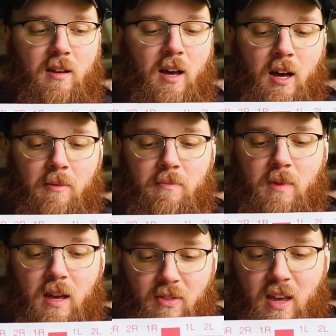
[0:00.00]

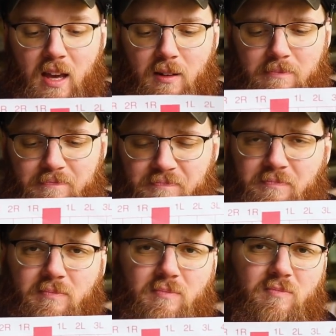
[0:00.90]
And then
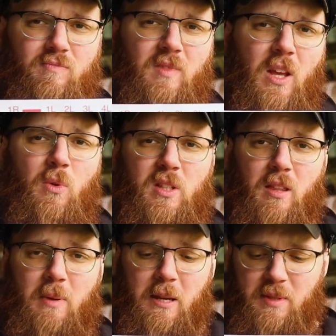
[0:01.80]
went to
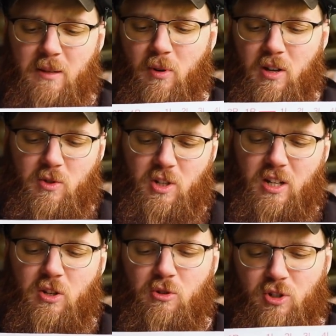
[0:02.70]
the PMC bronze, which
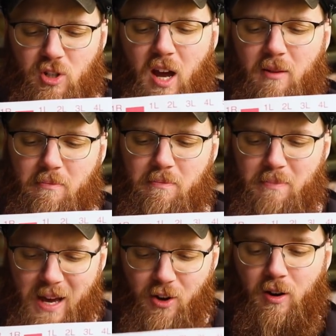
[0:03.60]
I knew shot
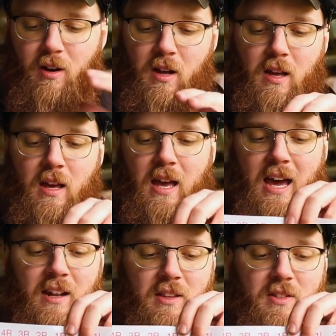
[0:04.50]
better
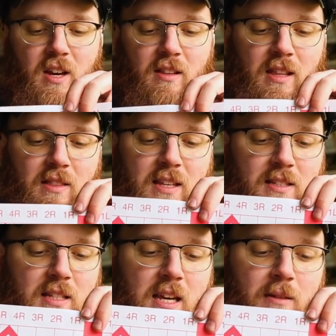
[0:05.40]
out of this gun than
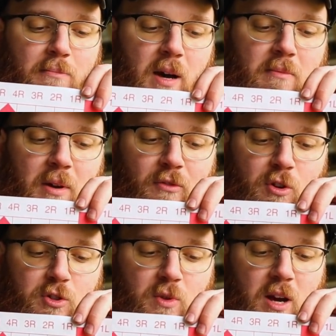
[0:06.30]
this did, but my
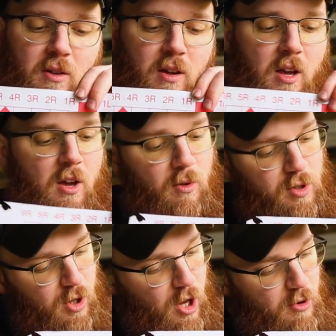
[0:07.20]
first round
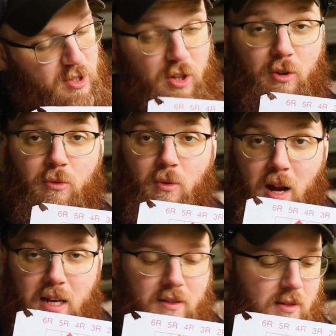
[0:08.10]
was low and to the
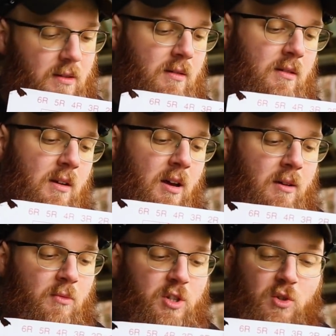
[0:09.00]
right,
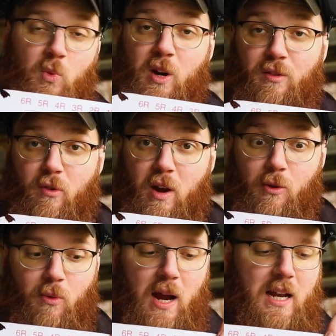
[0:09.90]
which is weird for a
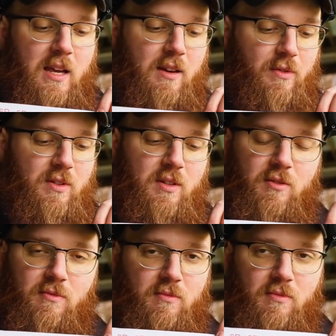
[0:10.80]
righty if it's a